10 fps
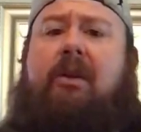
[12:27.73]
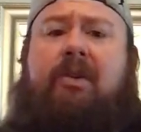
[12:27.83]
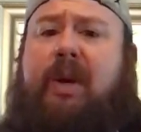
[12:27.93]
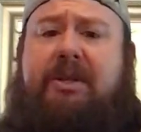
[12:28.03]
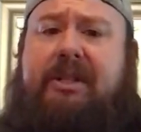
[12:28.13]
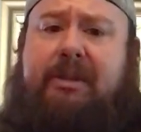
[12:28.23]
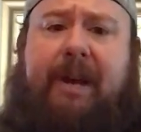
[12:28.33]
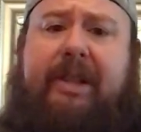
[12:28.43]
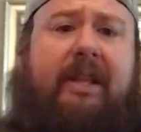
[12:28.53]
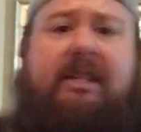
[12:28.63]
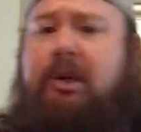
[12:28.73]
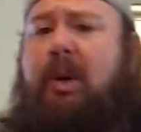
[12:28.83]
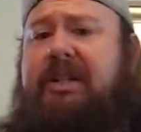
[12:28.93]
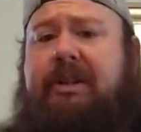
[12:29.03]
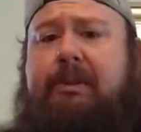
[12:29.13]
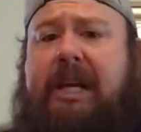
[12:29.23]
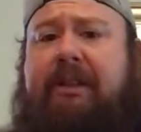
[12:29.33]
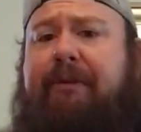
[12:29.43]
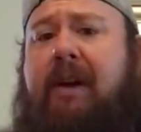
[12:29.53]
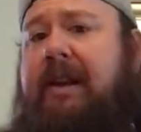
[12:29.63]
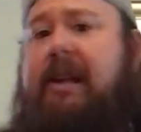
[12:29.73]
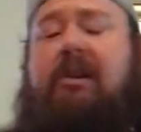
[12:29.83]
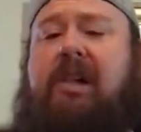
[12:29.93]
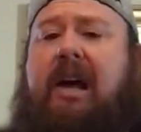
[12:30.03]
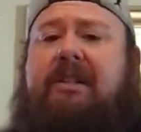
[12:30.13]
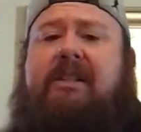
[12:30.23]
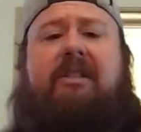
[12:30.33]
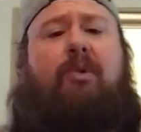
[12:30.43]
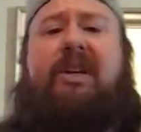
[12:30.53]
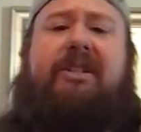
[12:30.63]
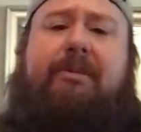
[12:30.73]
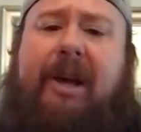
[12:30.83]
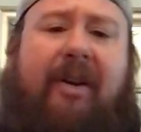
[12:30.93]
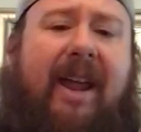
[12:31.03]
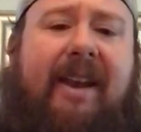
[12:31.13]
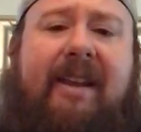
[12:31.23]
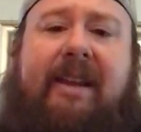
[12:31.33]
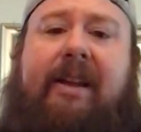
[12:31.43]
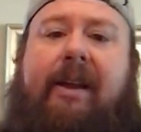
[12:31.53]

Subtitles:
Questions about this, question about the Friday classes, question about any